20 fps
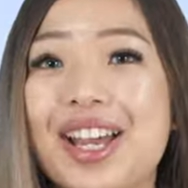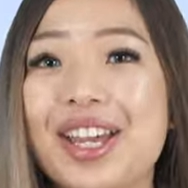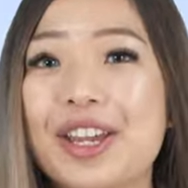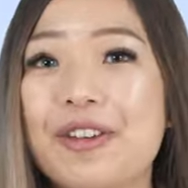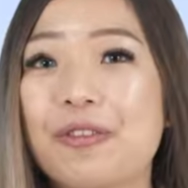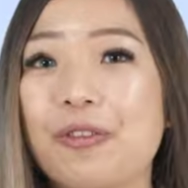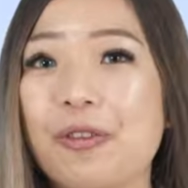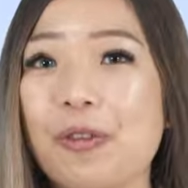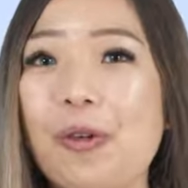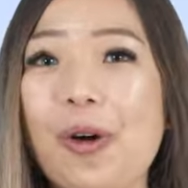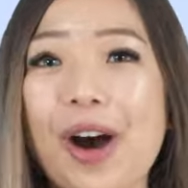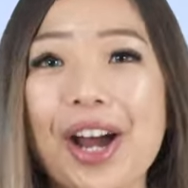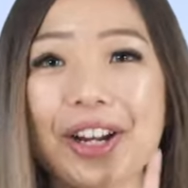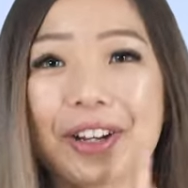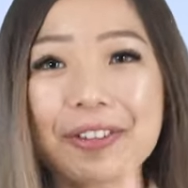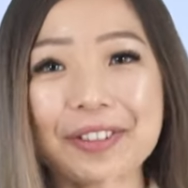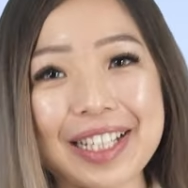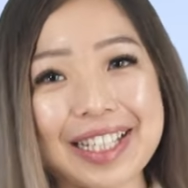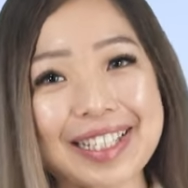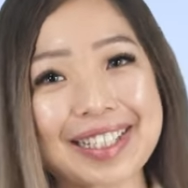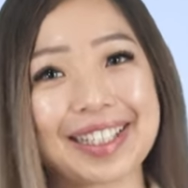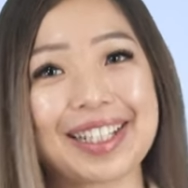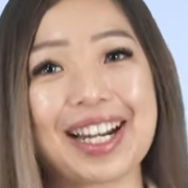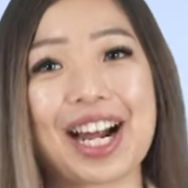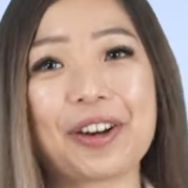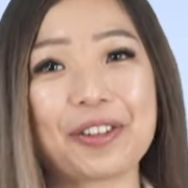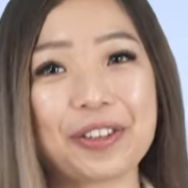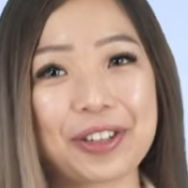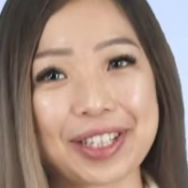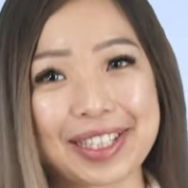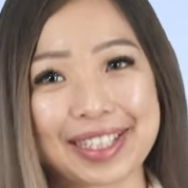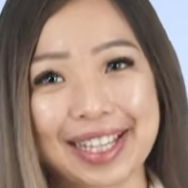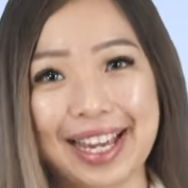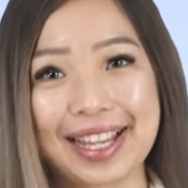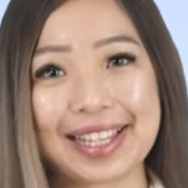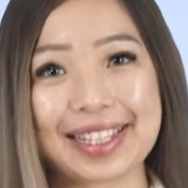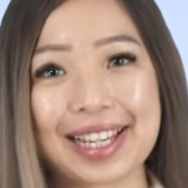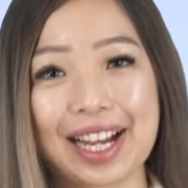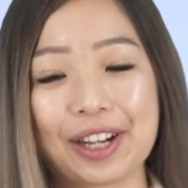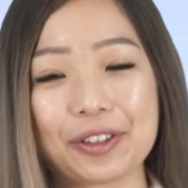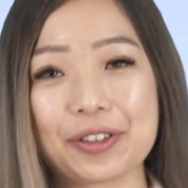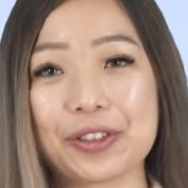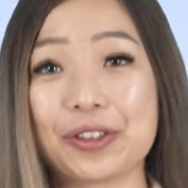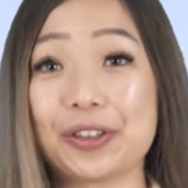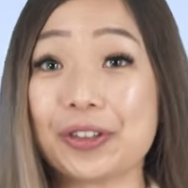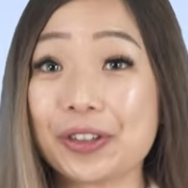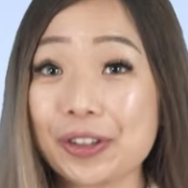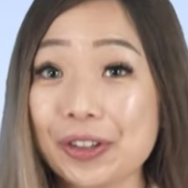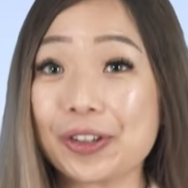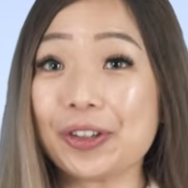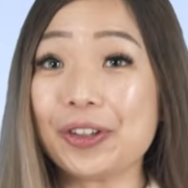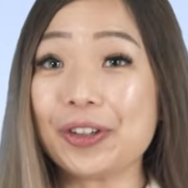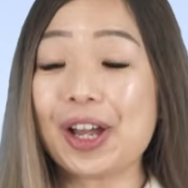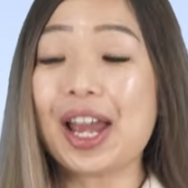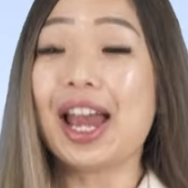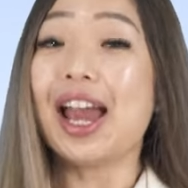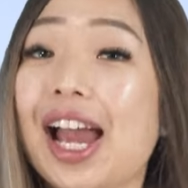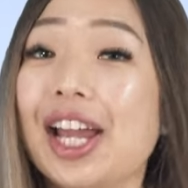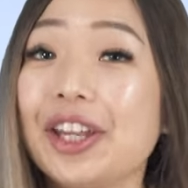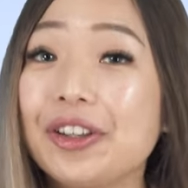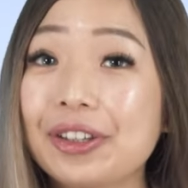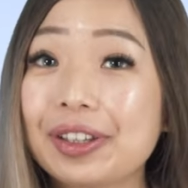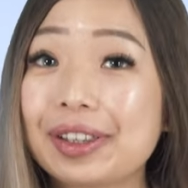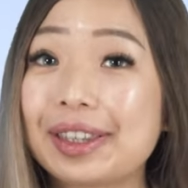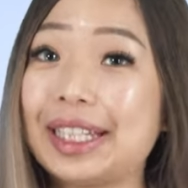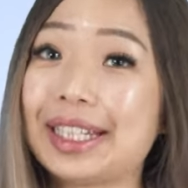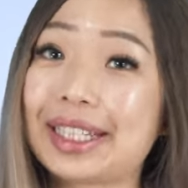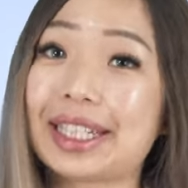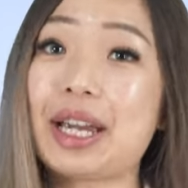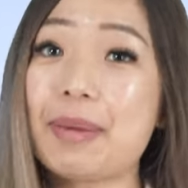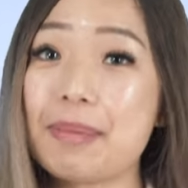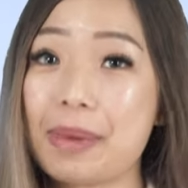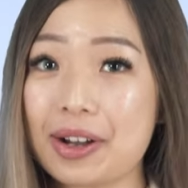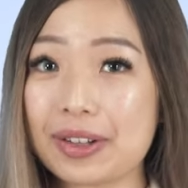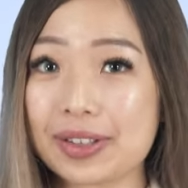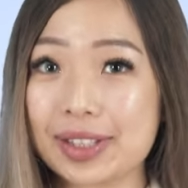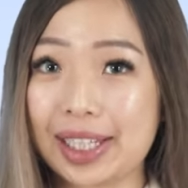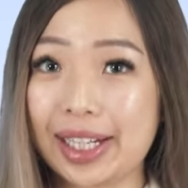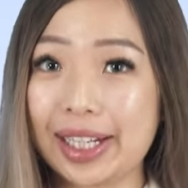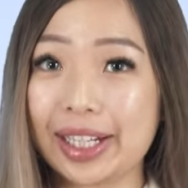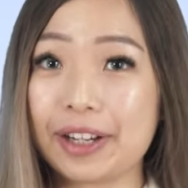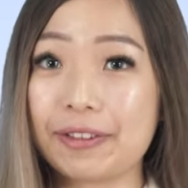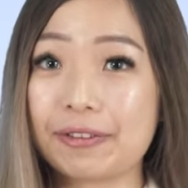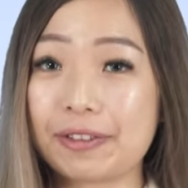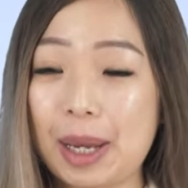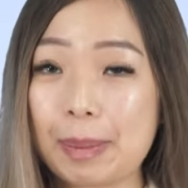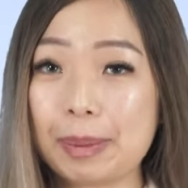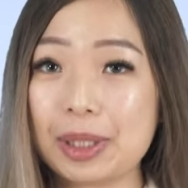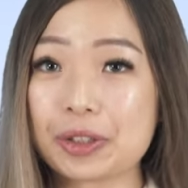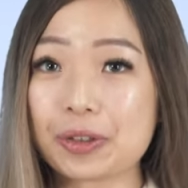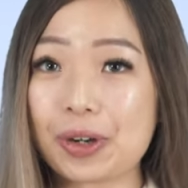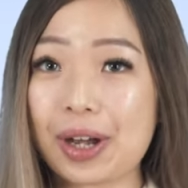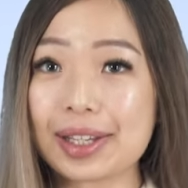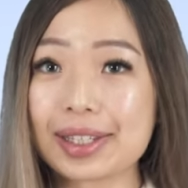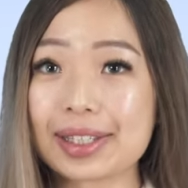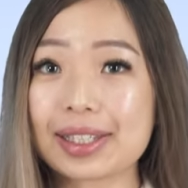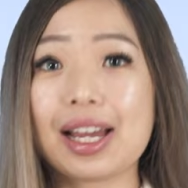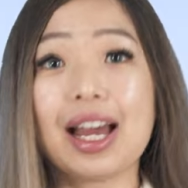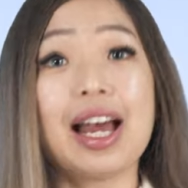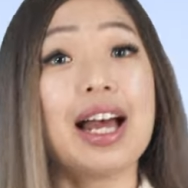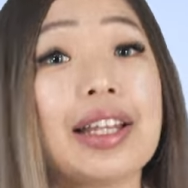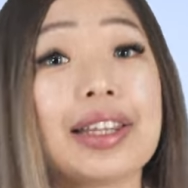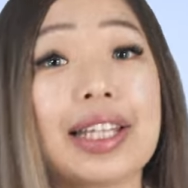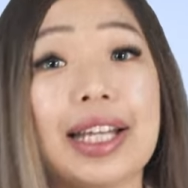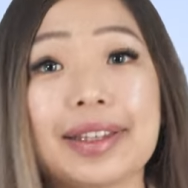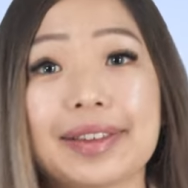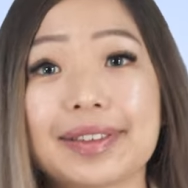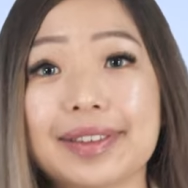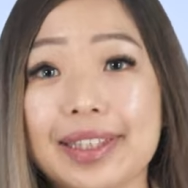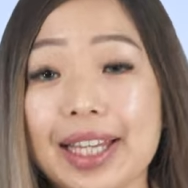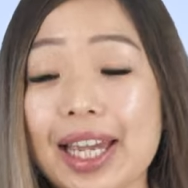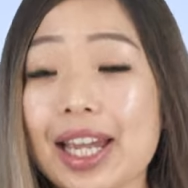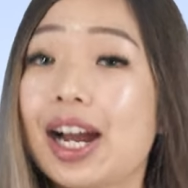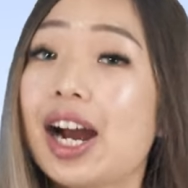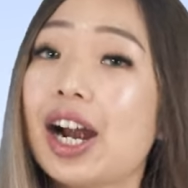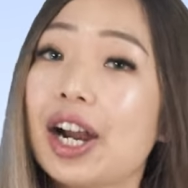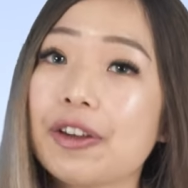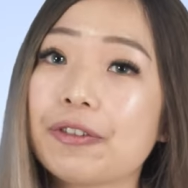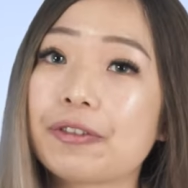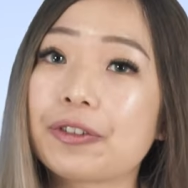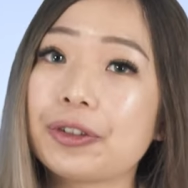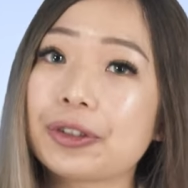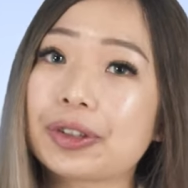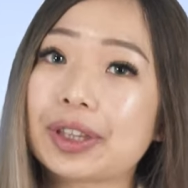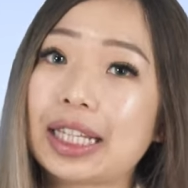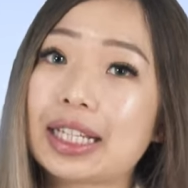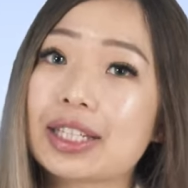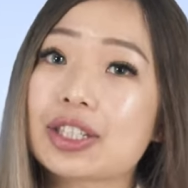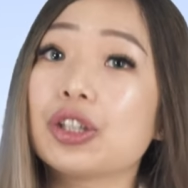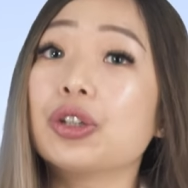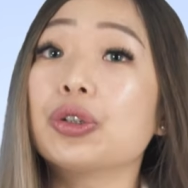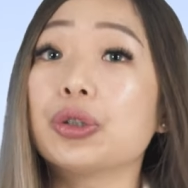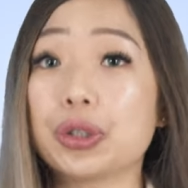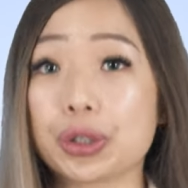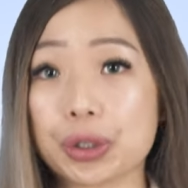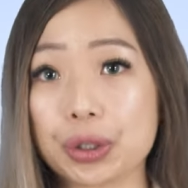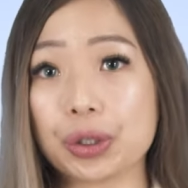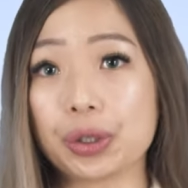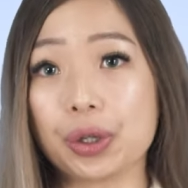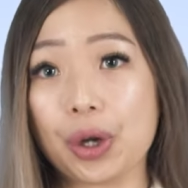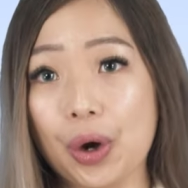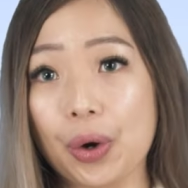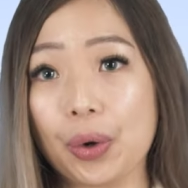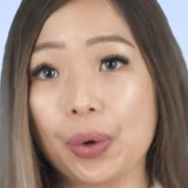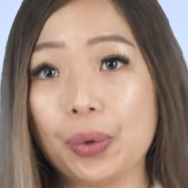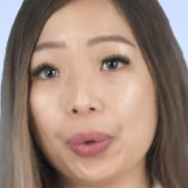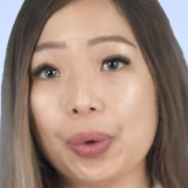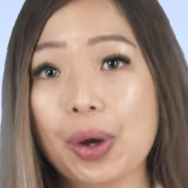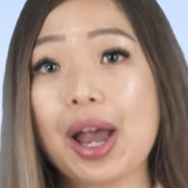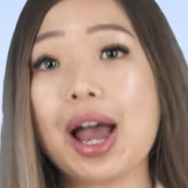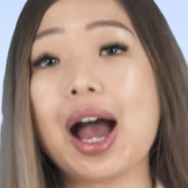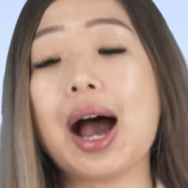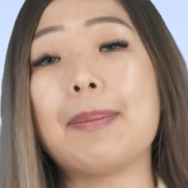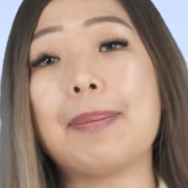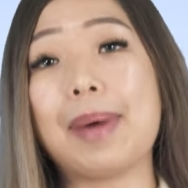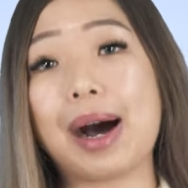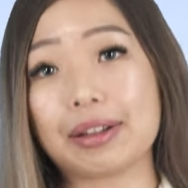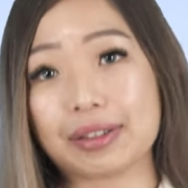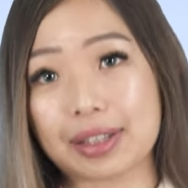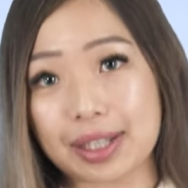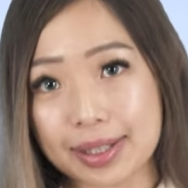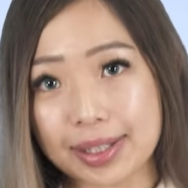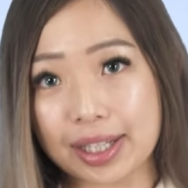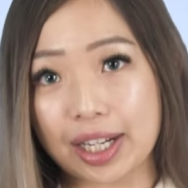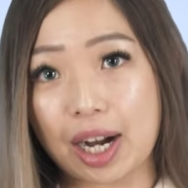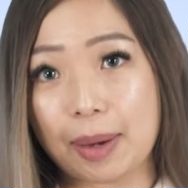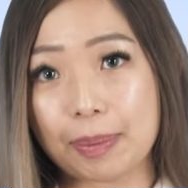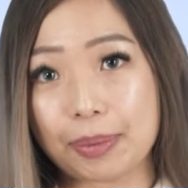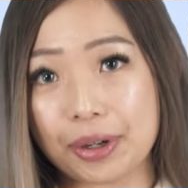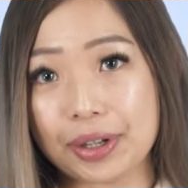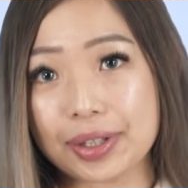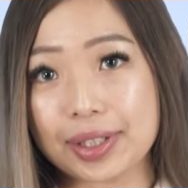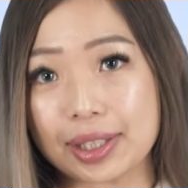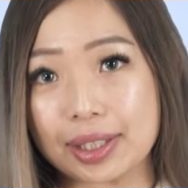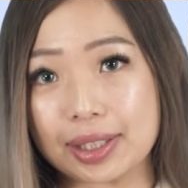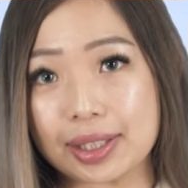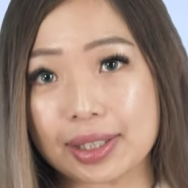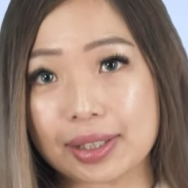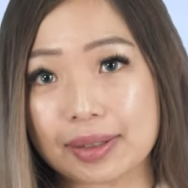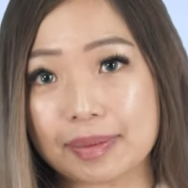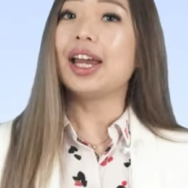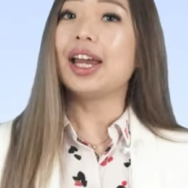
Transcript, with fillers: If one of these scenarios stands out to you and you're thinking about setting a family trust, then there are a few things you should know about the setup process.